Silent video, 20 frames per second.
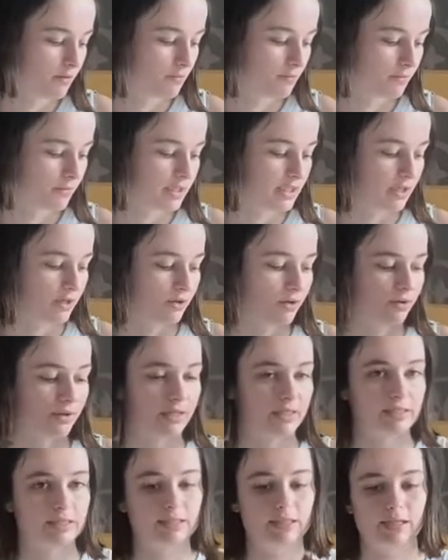material
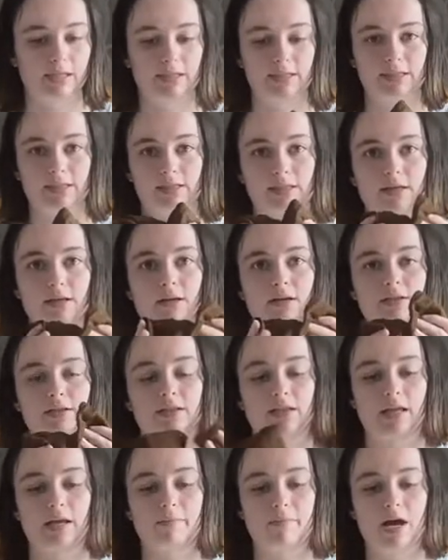as this,
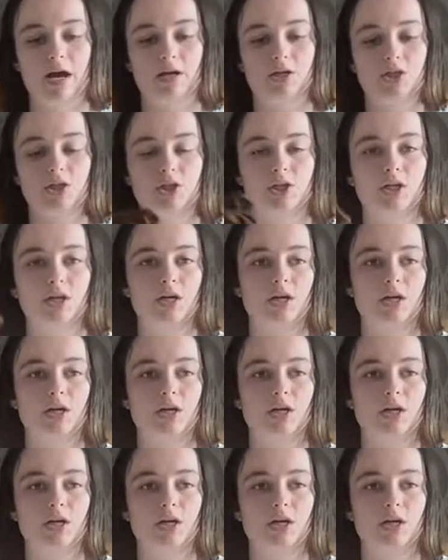so they match.